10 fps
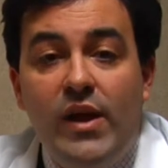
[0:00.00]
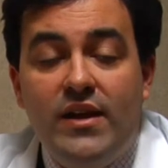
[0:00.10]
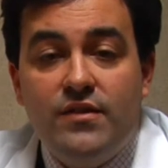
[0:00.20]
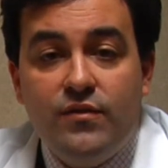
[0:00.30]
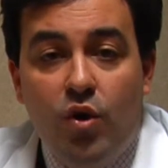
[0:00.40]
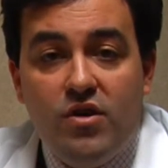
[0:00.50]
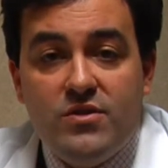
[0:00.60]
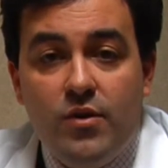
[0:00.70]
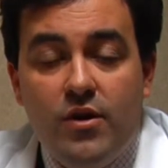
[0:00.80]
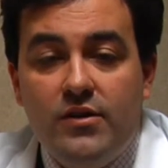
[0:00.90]
weeks of
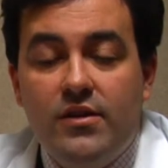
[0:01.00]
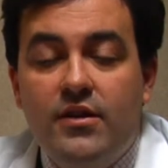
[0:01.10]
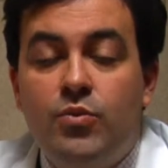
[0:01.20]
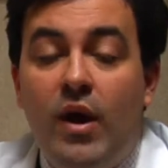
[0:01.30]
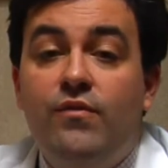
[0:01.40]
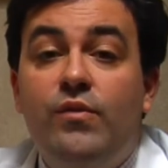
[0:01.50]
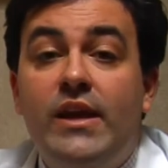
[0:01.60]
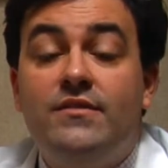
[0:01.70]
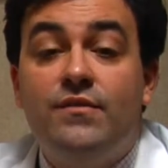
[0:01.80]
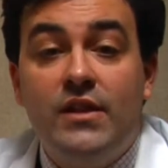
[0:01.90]
coursework, 12
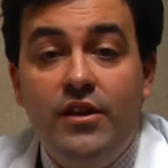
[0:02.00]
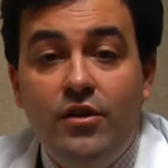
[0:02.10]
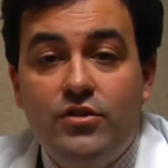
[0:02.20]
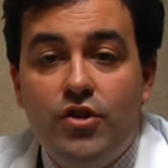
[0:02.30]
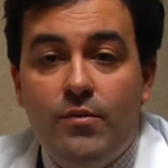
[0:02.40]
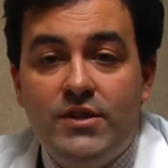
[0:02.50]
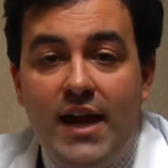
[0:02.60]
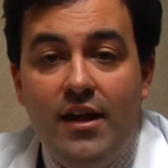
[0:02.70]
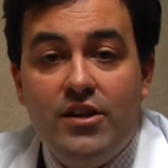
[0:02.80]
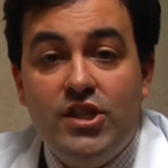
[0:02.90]
weeks of clinical
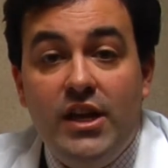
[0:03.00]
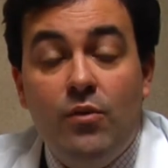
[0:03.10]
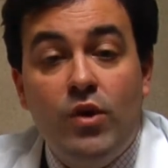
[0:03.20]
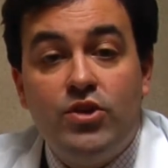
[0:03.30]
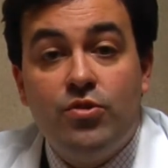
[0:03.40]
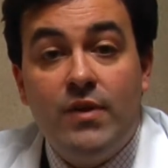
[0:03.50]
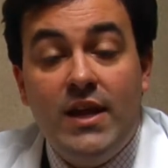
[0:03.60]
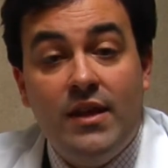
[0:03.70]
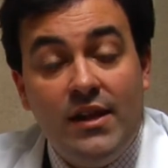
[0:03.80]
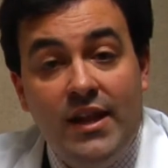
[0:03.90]
dermatology in which you're
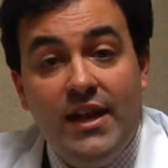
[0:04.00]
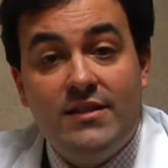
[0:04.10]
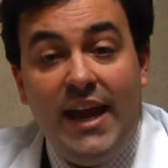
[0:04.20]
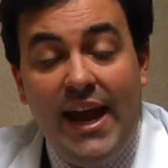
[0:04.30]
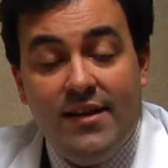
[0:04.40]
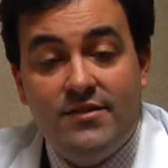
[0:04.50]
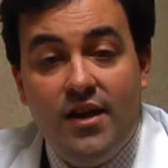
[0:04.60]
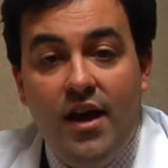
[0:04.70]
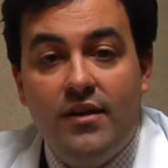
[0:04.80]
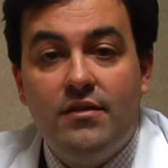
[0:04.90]
in the clinics
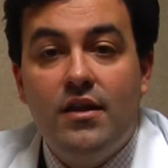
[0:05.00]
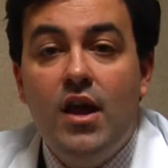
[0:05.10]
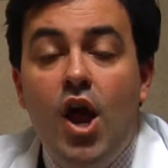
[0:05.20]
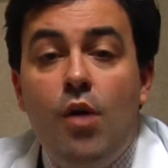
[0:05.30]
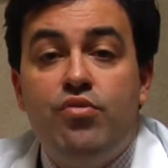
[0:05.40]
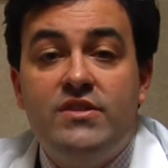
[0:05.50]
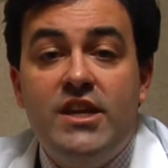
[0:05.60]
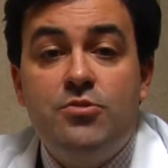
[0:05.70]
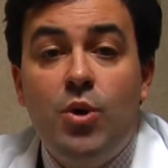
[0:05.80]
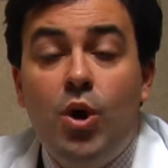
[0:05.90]
hands-on,
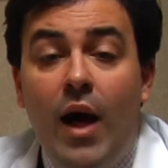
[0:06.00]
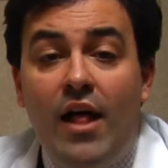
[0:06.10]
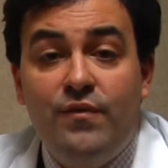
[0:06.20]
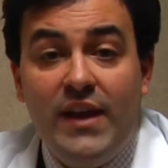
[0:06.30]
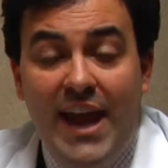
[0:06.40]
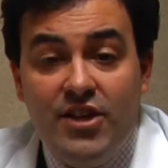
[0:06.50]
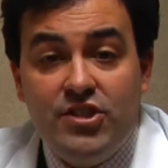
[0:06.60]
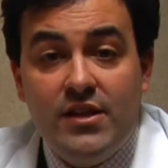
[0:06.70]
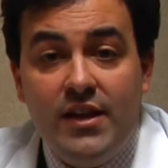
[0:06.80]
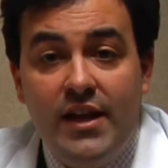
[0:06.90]
procedural
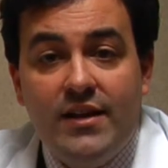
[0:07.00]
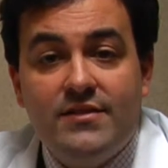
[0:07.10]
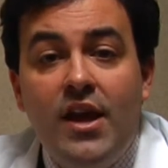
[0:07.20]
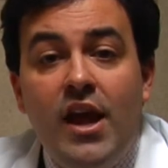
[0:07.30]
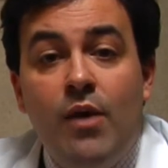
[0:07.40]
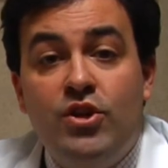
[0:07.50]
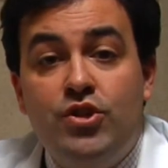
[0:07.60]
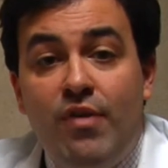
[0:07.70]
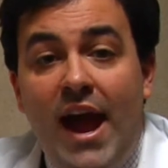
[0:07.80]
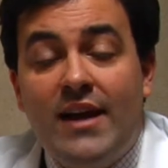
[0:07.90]
qualification clinics in which you
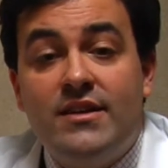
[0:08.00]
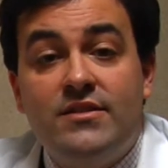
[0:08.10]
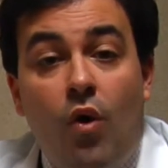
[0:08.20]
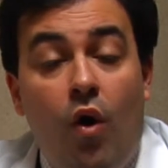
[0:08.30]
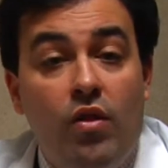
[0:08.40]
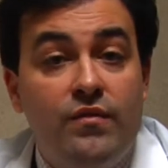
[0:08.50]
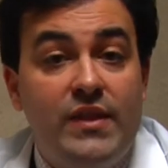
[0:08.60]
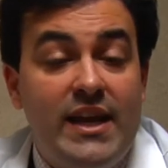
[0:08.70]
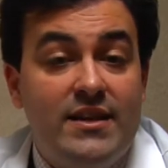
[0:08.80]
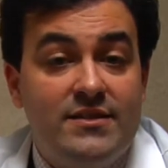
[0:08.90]
practice all of
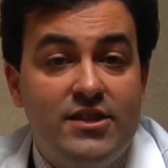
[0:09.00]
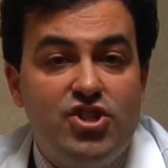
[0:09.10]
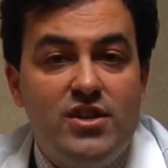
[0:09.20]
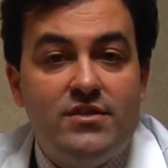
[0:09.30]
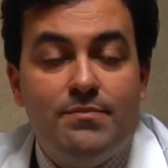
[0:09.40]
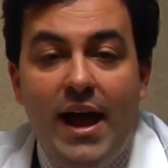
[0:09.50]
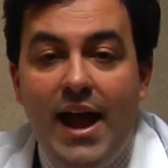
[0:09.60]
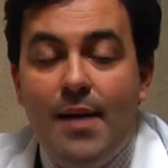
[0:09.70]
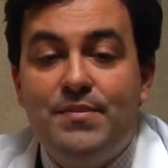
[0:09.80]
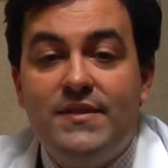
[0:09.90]
the excisions,
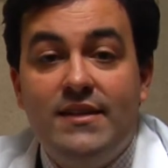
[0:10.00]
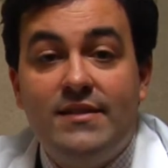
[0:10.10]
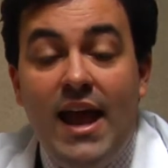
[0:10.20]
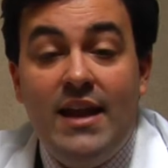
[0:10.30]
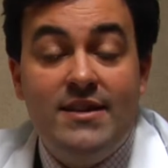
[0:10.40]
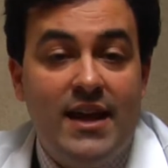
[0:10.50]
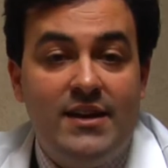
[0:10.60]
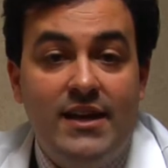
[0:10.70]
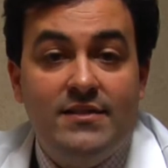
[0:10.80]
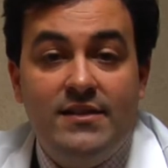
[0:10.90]
biopsies, and
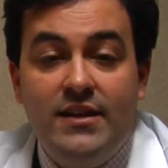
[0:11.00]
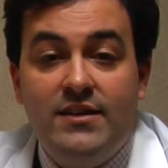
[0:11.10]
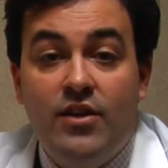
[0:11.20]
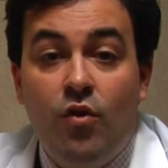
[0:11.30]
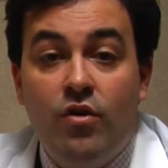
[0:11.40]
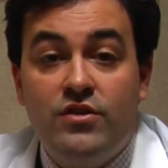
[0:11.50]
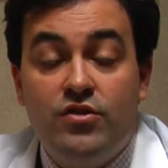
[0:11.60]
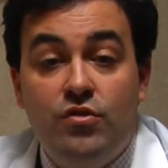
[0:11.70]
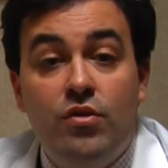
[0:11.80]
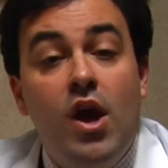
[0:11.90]
techniques needed in order
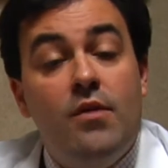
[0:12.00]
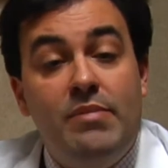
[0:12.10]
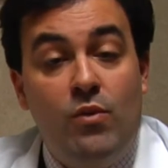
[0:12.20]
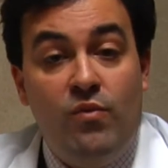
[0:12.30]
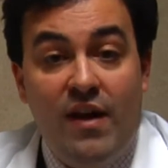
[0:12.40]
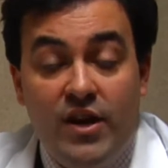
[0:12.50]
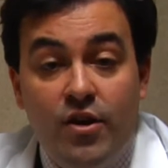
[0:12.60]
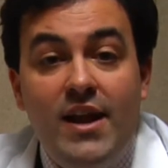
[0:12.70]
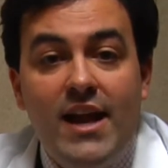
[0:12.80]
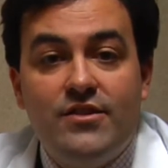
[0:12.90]
to be very
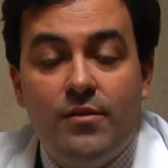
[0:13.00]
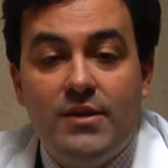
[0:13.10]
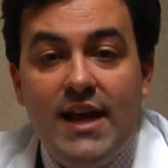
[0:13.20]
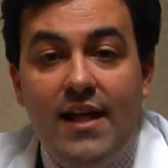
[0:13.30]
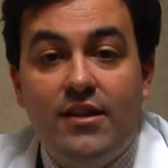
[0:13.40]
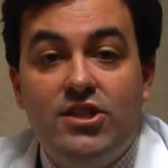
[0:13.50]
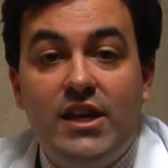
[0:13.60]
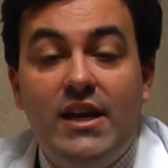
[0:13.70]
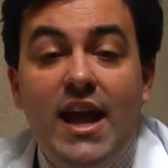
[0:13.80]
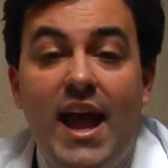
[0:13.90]
good at
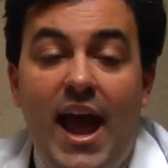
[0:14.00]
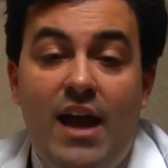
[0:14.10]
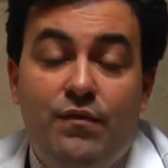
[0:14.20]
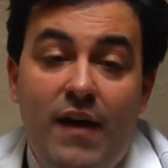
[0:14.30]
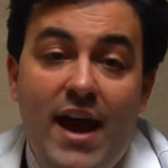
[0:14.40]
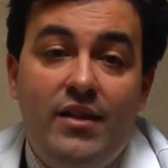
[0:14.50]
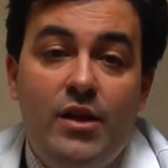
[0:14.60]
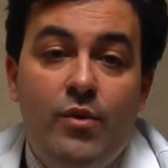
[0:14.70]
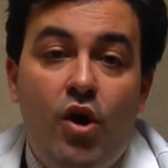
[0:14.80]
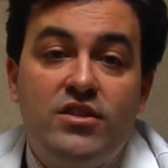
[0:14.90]
dermatology, and finally
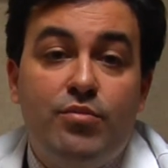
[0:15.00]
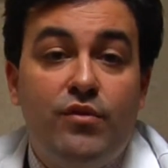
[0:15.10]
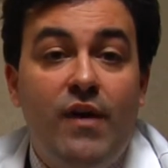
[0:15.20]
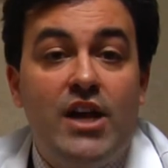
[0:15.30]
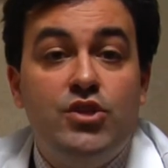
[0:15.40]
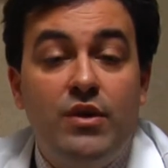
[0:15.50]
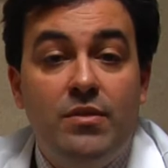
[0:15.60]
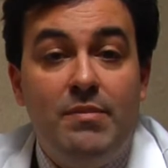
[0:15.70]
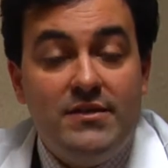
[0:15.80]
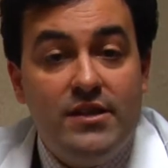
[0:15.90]
we also provide you with
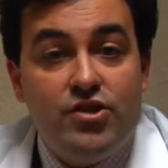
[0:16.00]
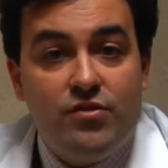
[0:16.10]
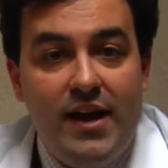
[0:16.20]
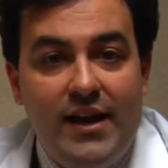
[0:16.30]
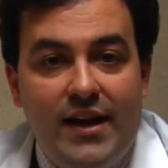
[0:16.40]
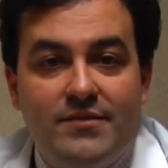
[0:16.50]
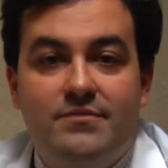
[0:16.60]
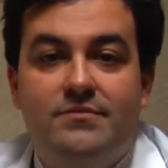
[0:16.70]
business training.